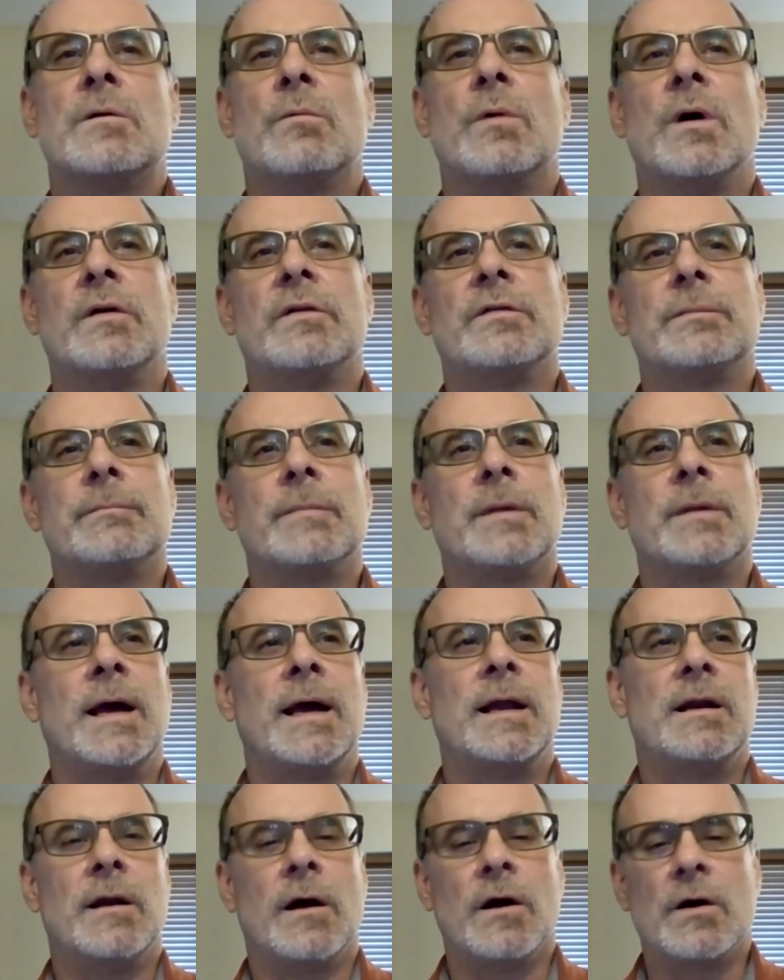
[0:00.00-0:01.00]
was I
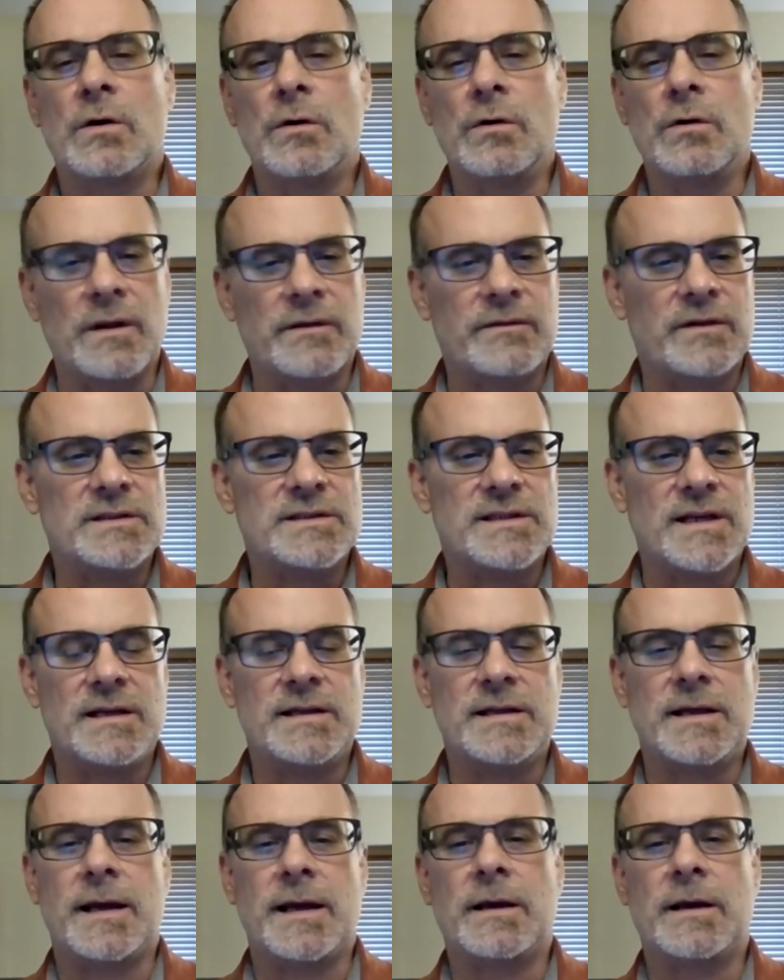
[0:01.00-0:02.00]
had an uncle who lived in San
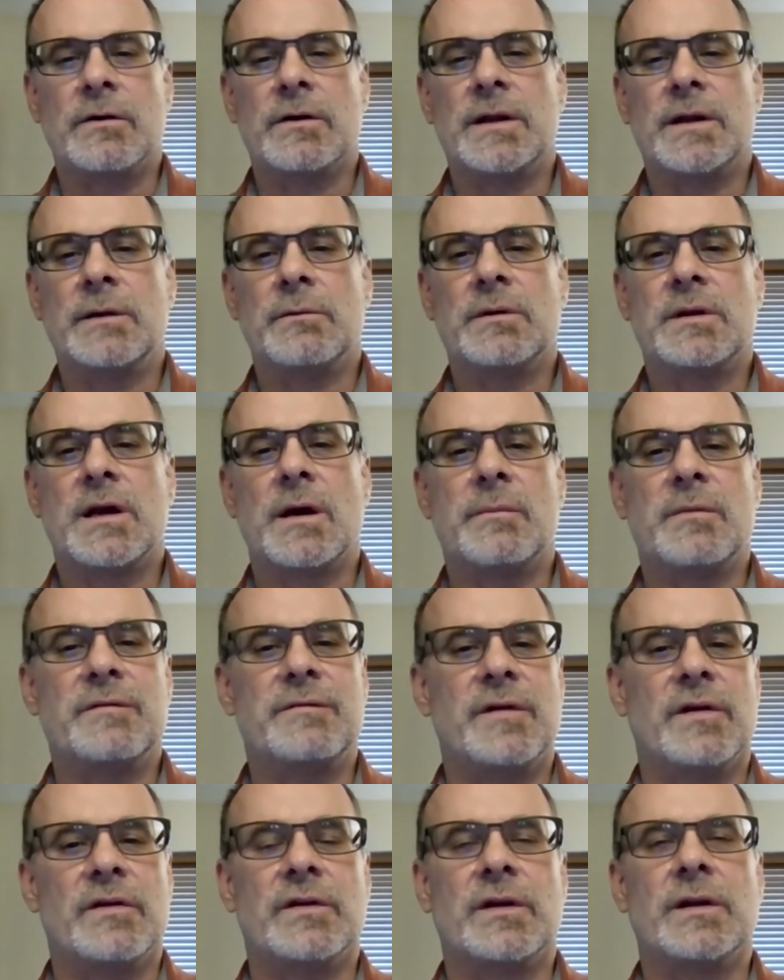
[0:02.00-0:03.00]
Diego, and he would come
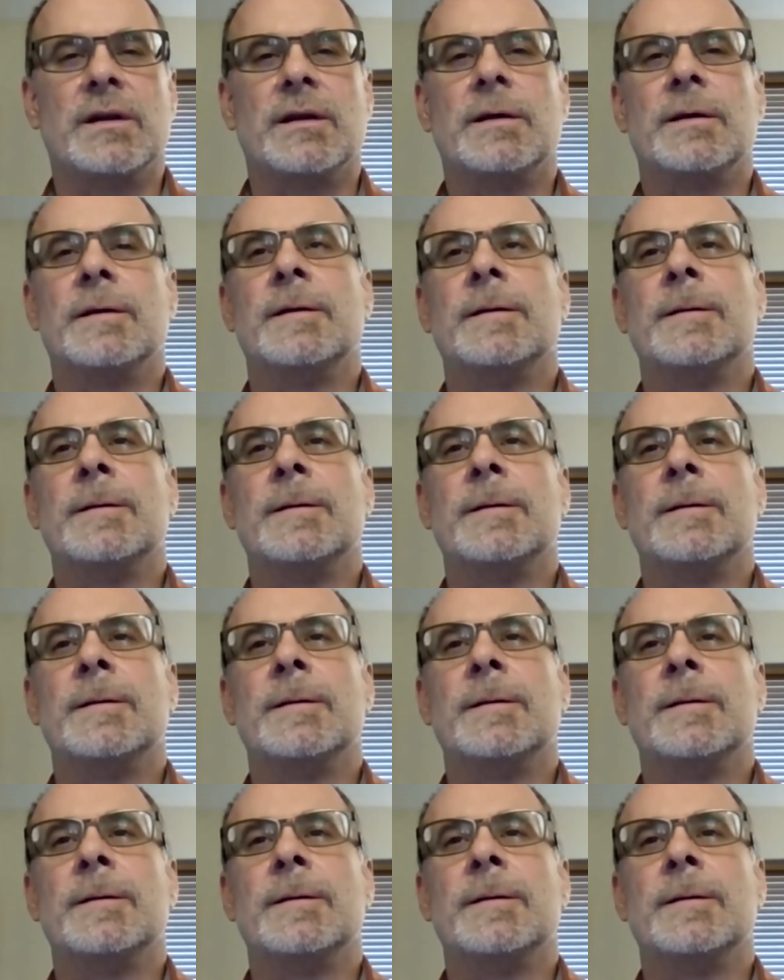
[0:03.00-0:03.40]
and visit.